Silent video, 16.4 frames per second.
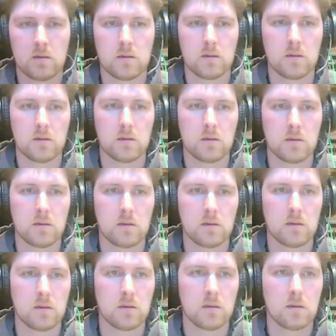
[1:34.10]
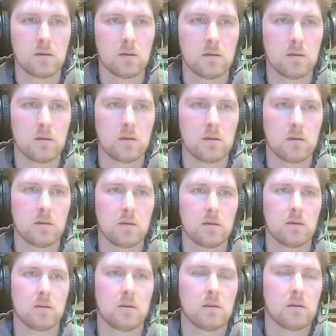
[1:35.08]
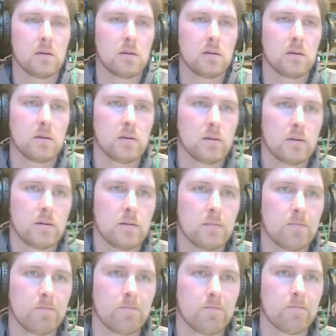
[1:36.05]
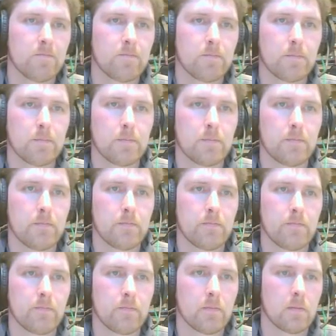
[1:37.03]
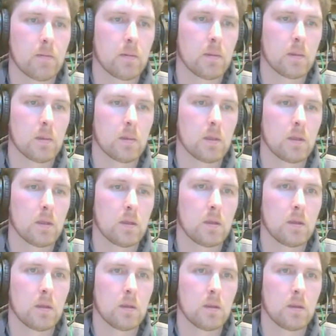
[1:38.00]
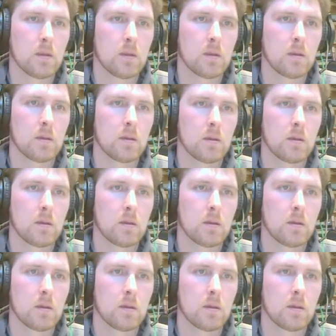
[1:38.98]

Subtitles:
No one is speaking in this clip.